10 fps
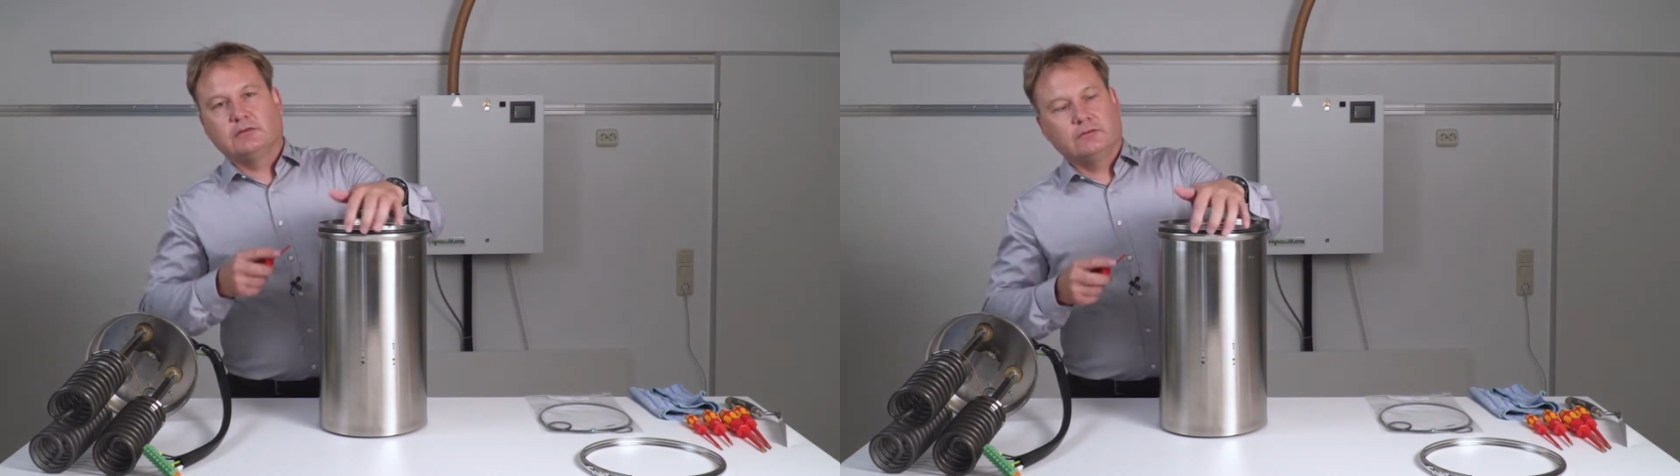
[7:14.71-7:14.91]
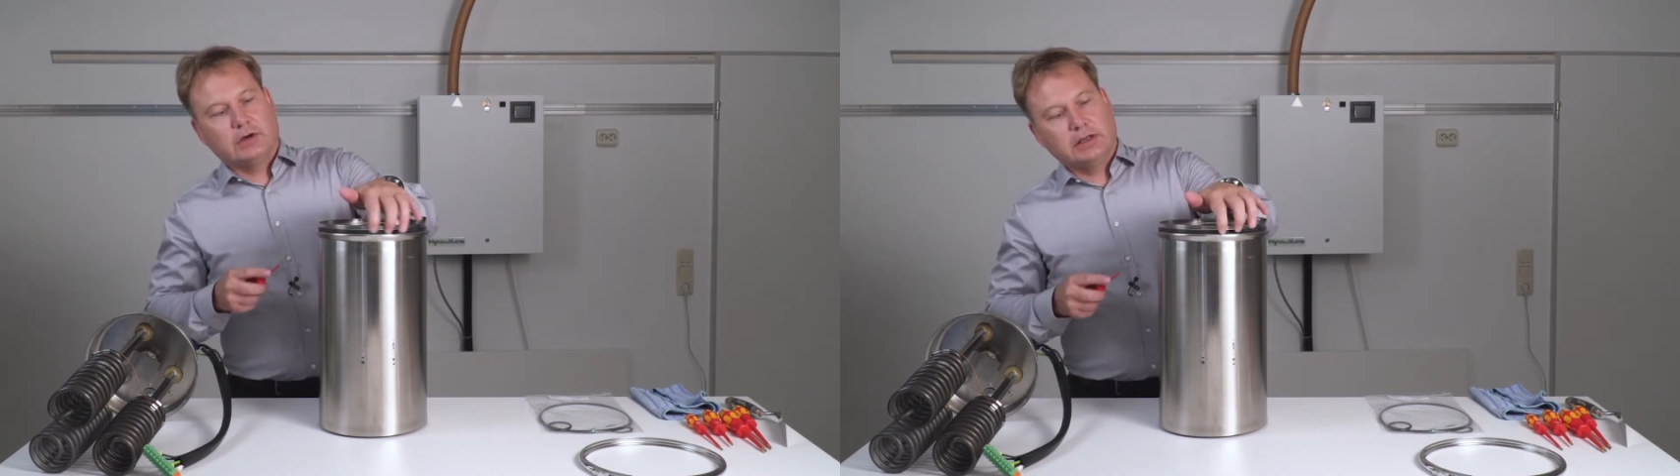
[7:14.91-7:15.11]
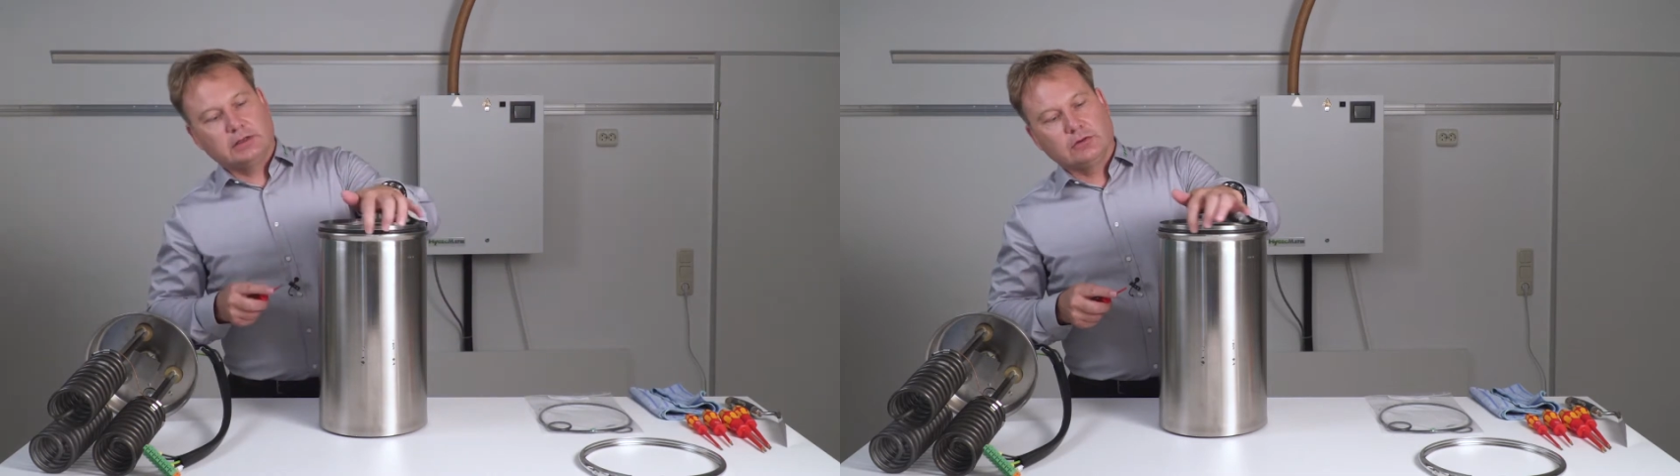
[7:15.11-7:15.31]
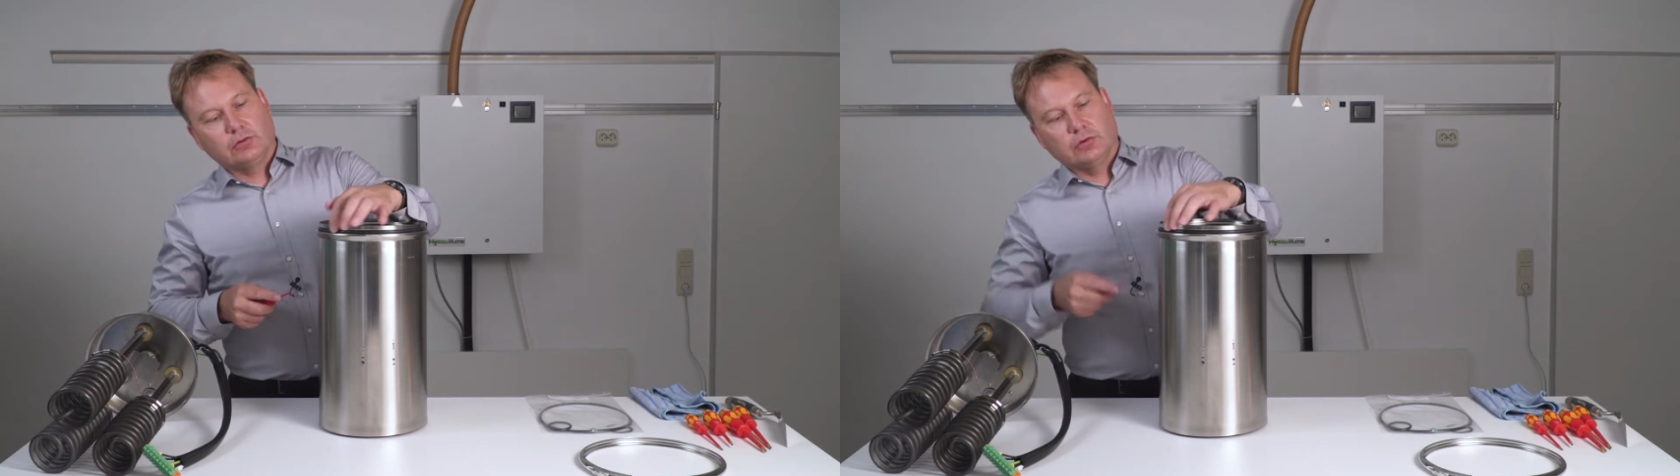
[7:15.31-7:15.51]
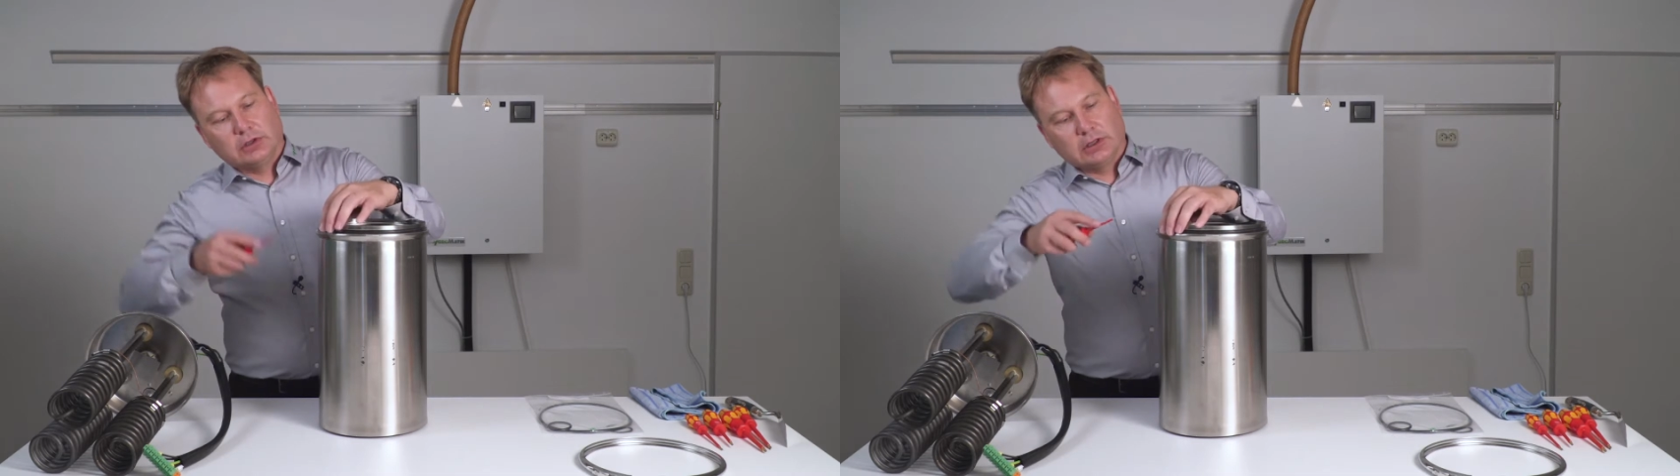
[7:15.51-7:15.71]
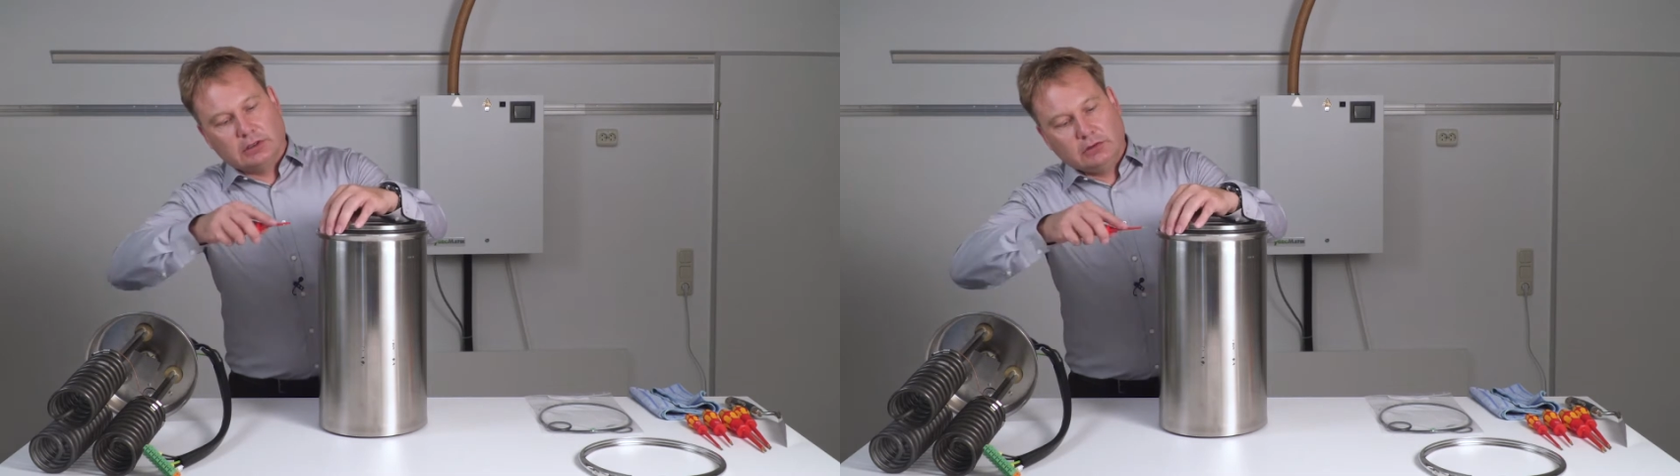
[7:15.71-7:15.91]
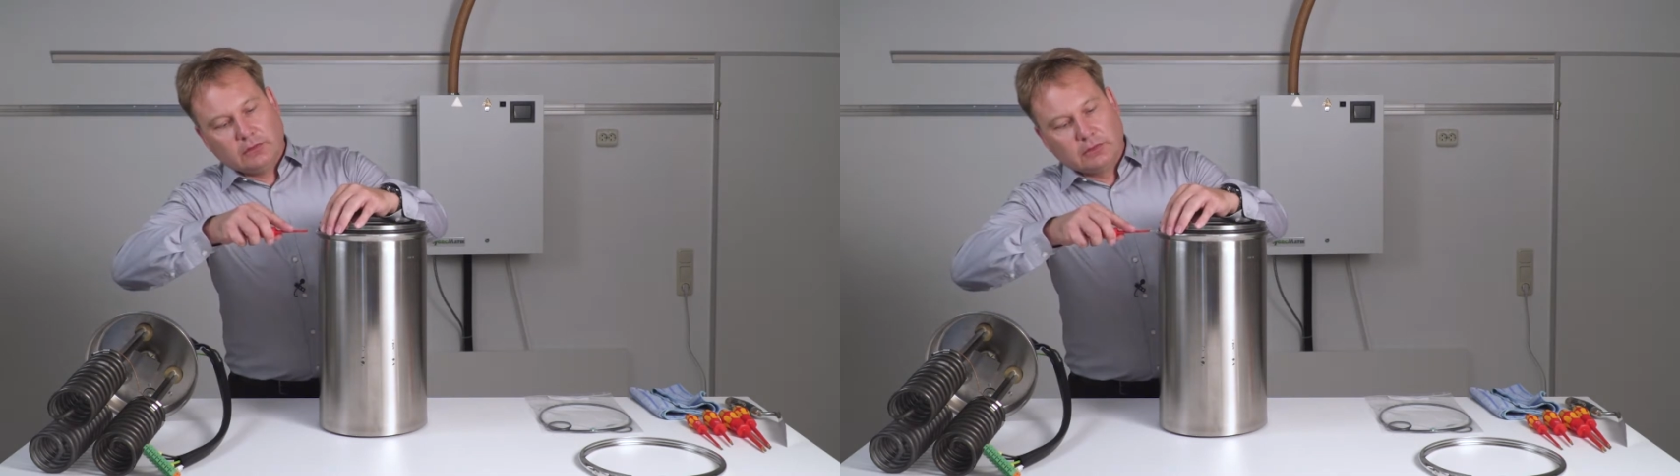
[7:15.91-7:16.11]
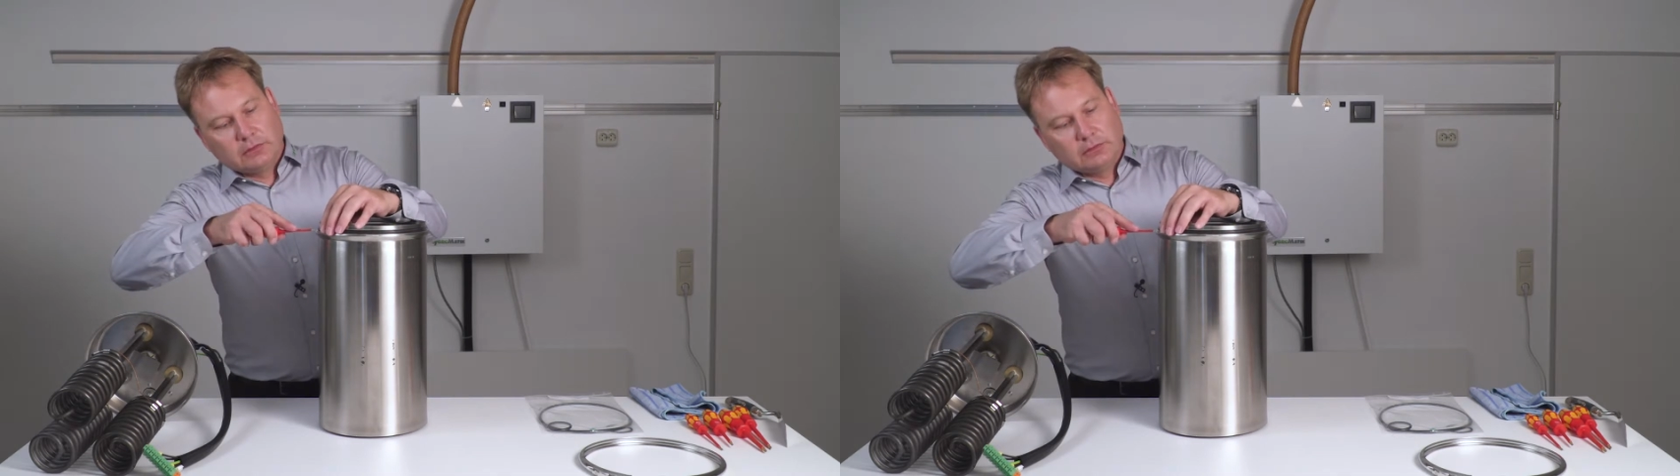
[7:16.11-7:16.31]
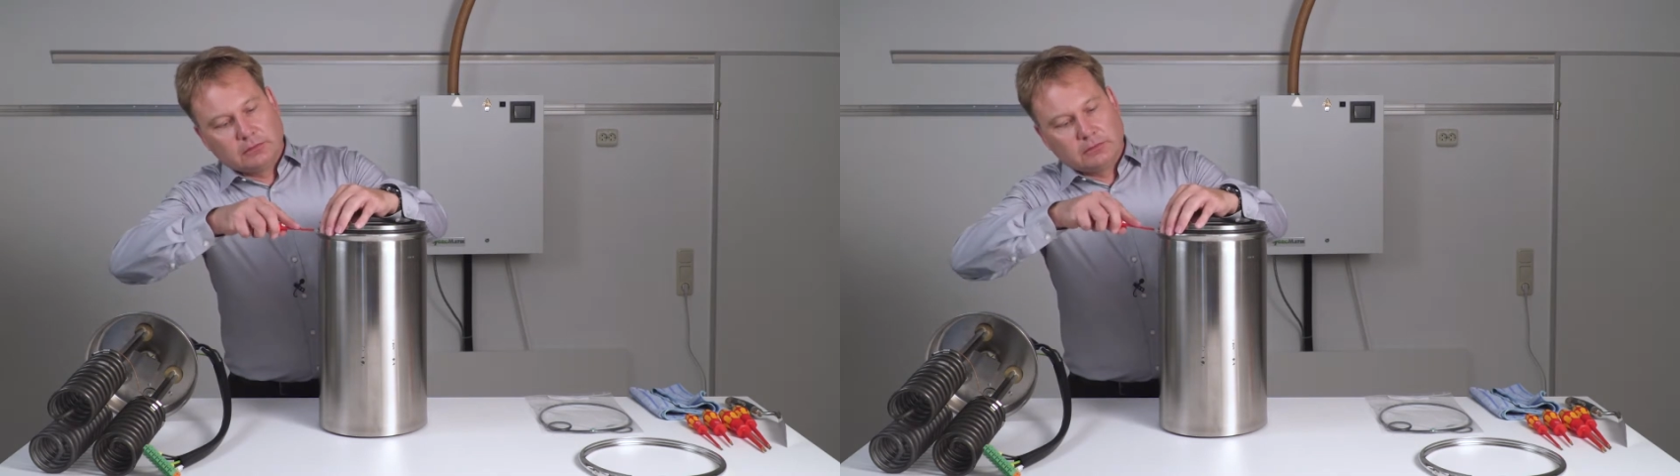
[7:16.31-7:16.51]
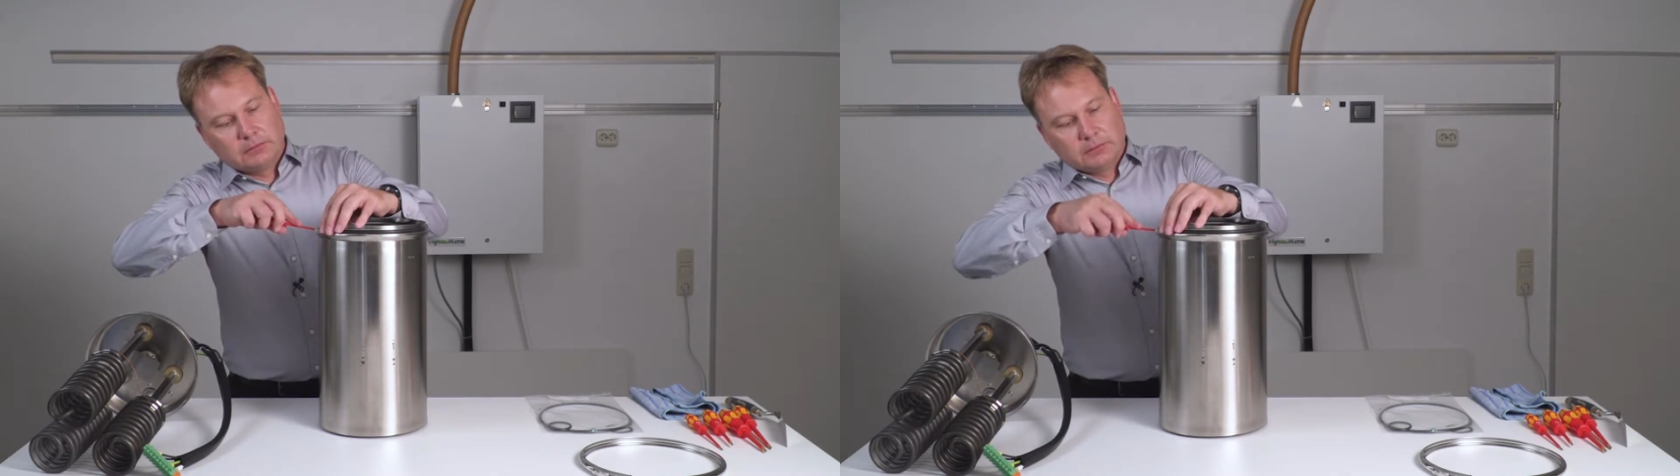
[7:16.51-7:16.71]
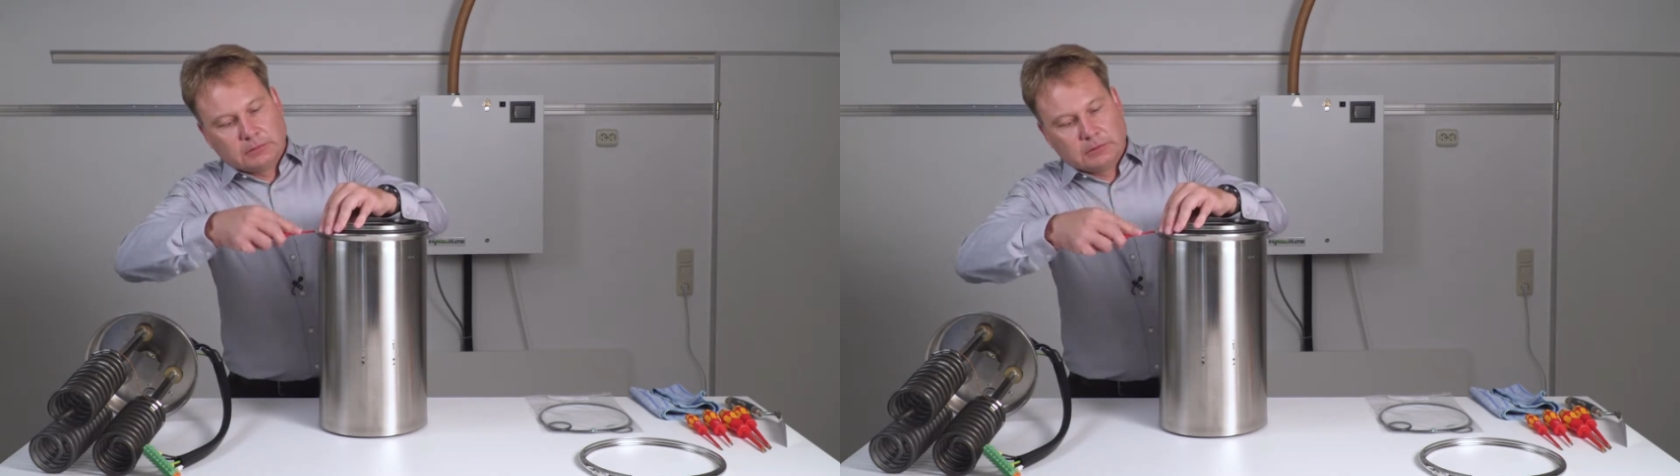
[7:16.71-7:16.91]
take out the existing O-ring.